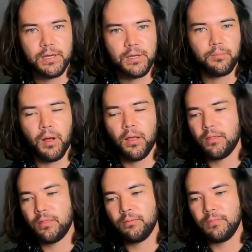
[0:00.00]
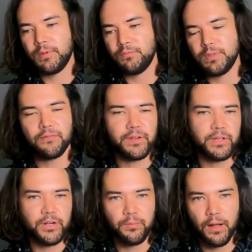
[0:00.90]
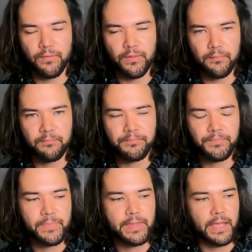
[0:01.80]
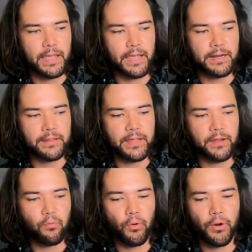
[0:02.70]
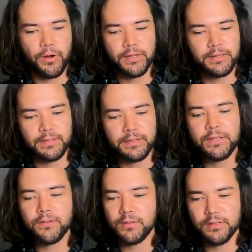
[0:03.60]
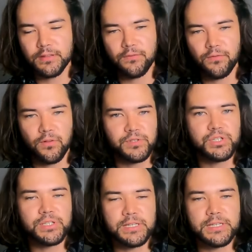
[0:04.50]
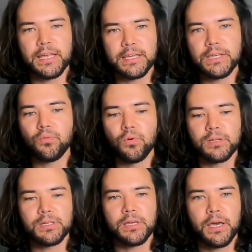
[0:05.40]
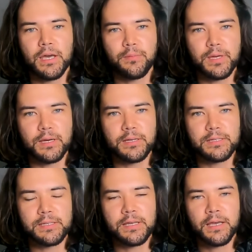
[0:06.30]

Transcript: but you never hear about them and they weren't nearly the level of genius that he was because